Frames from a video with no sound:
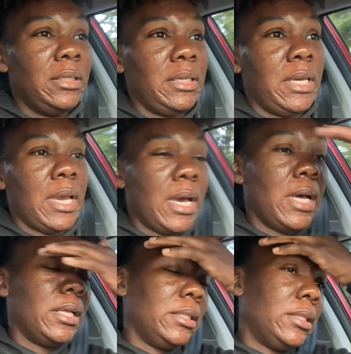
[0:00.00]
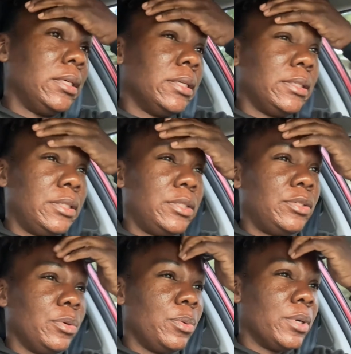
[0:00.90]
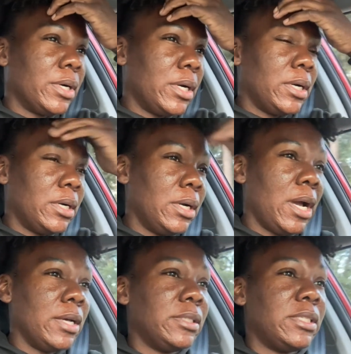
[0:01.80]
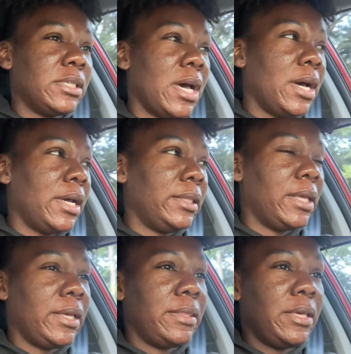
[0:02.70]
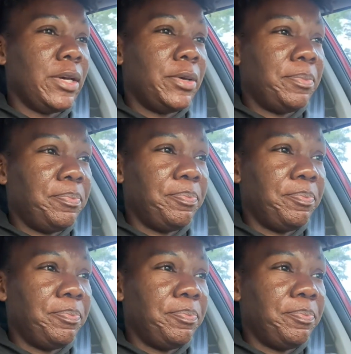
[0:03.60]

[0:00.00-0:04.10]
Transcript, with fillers: yeah, the door outside, like the, um,